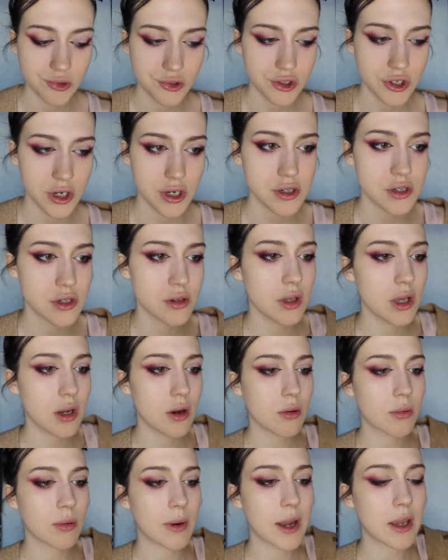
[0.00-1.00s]
Should I just do
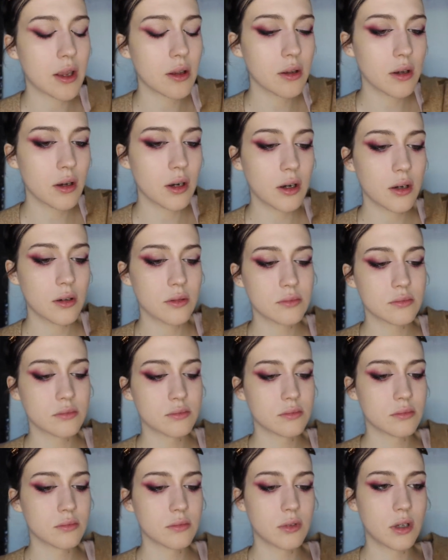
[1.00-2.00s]
like a regular
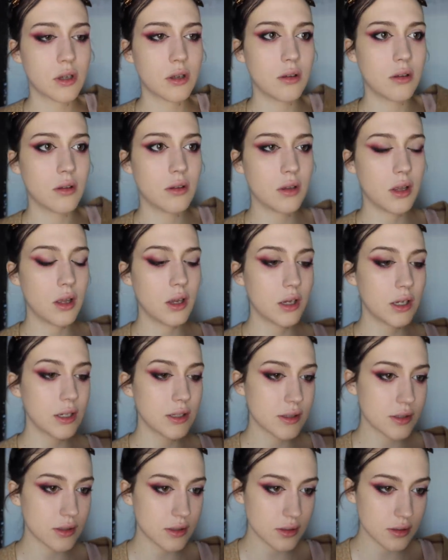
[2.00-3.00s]

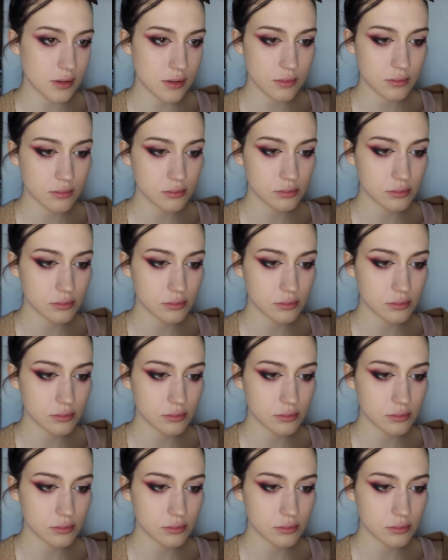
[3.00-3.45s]
gloss?